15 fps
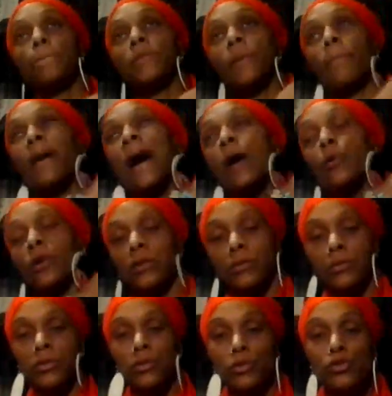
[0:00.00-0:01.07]
power,
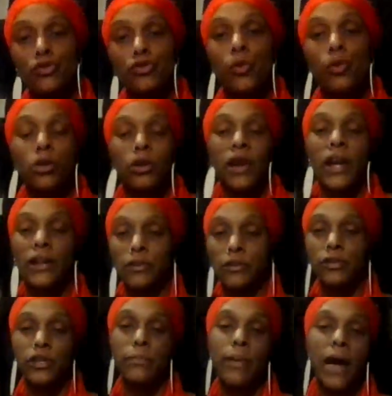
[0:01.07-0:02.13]
your solar
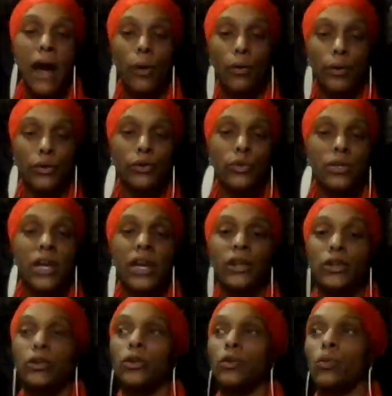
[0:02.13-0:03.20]
energy power. You
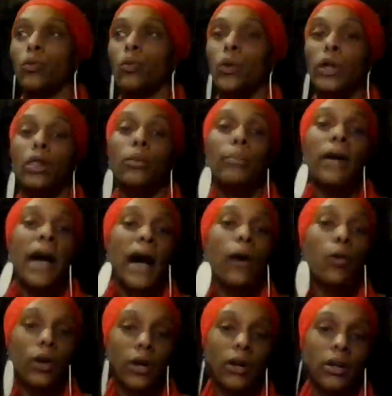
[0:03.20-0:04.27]
get your
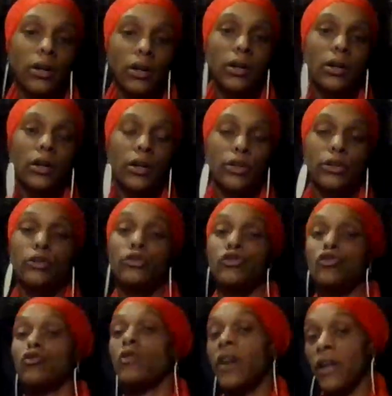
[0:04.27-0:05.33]
willpower, your
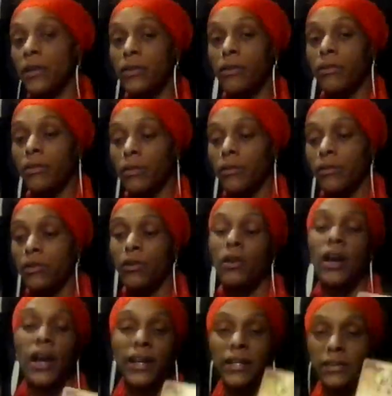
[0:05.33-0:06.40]
strength, your
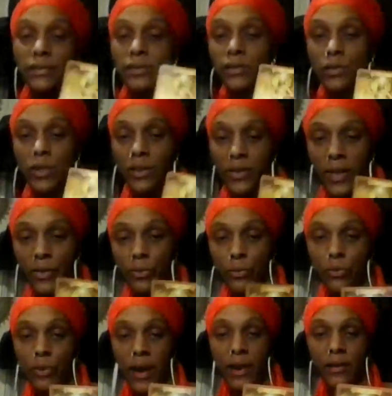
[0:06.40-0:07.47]
guidance. You get that through
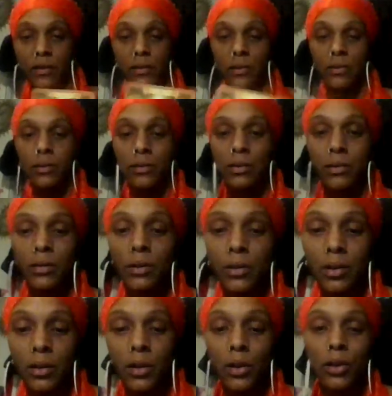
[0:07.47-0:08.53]
that.
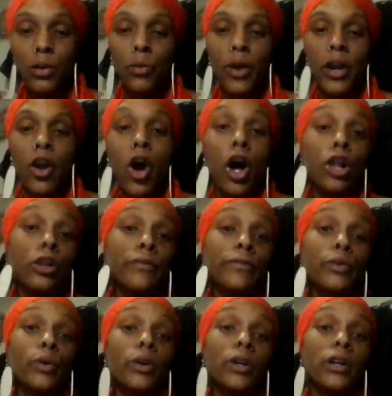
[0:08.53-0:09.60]
Right? All of
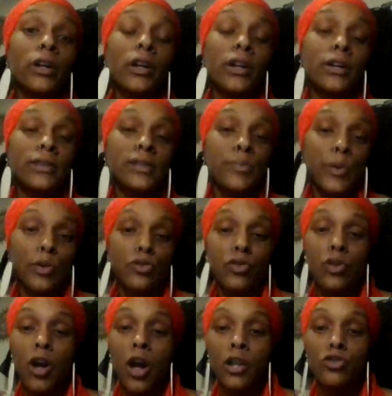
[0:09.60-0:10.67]
your spiritual
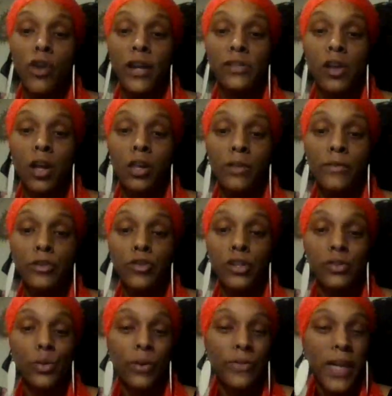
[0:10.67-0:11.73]
contracts, all of your...
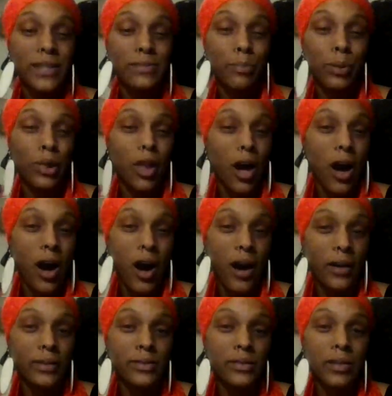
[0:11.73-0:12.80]
So if that's
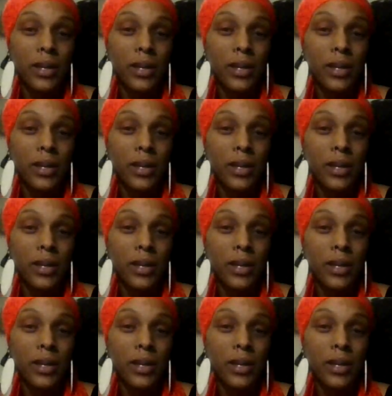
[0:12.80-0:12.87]
blocked,